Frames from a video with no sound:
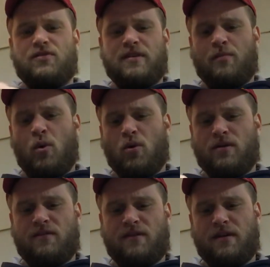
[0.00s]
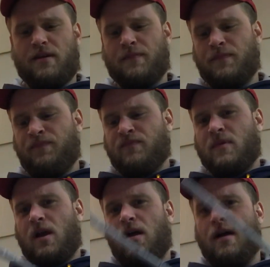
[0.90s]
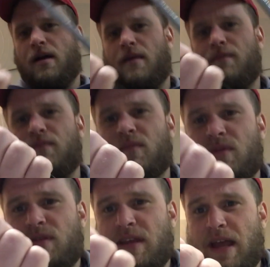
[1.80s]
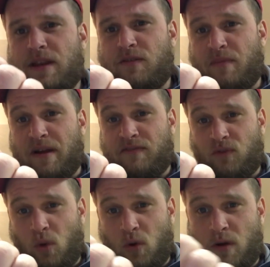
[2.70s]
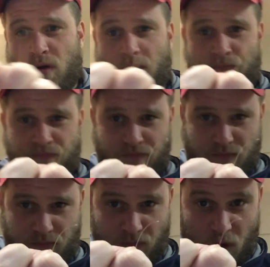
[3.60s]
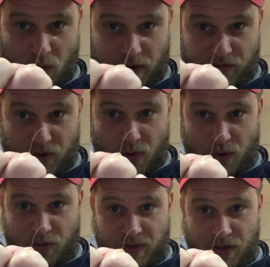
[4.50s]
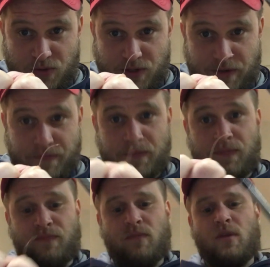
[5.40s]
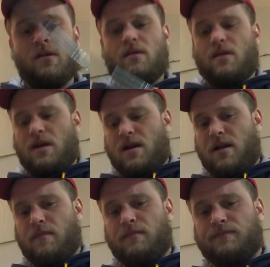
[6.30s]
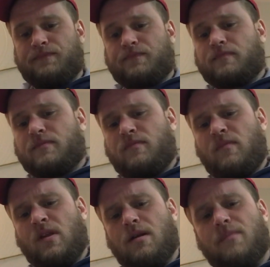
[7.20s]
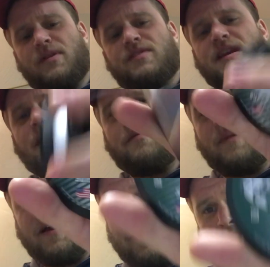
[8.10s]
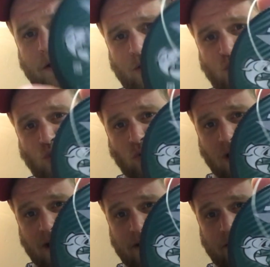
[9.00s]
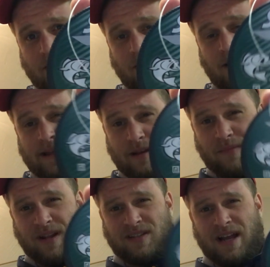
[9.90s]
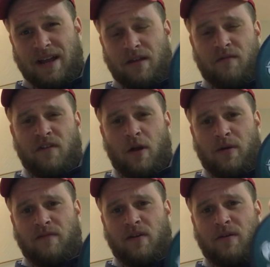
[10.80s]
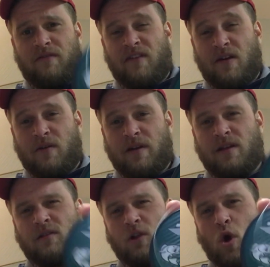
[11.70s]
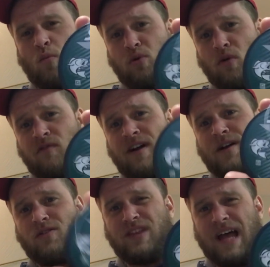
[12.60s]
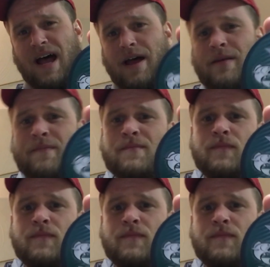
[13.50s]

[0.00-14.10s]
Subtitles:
the important thing, the end of my fluoro, or whatever you're going to be using. I'm going to take my new line and I'm going to tie a very, very, very low profile knot